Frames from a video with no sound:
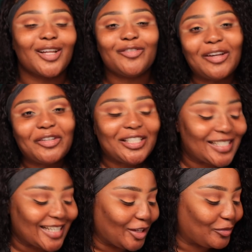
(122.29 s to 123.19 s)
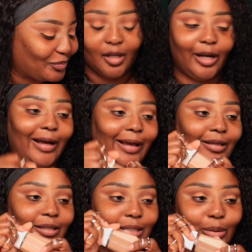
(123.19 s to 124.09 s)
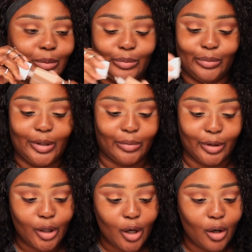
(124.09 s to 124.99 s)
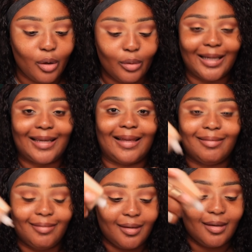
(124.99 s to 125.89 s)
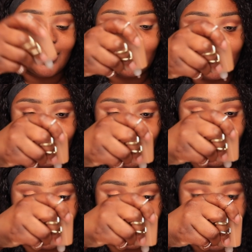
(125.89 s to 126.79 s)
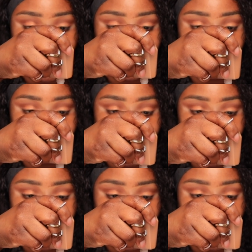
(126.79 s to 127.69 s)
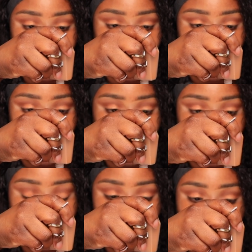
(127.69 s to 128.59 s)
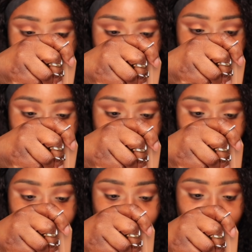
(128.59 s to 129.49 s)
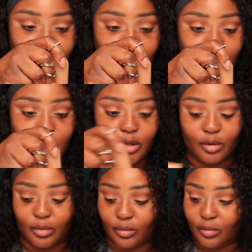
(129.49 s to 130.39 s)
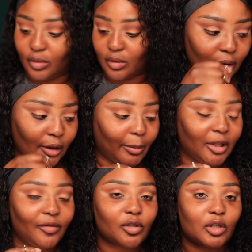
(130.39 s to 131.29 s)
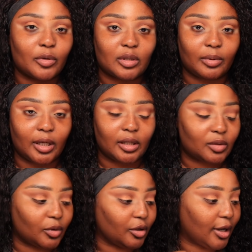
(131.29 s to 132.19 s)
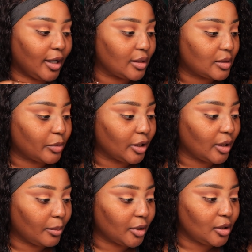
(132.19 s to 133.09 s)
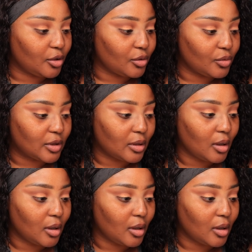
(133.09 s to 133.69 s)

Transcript: Found it, just kidding. All right, so here we go. I got this. I'm gonna put it on the back of my hand. I'm not sure how much to use. I believe you're supposed to apply this with your hands, but I'm gonna use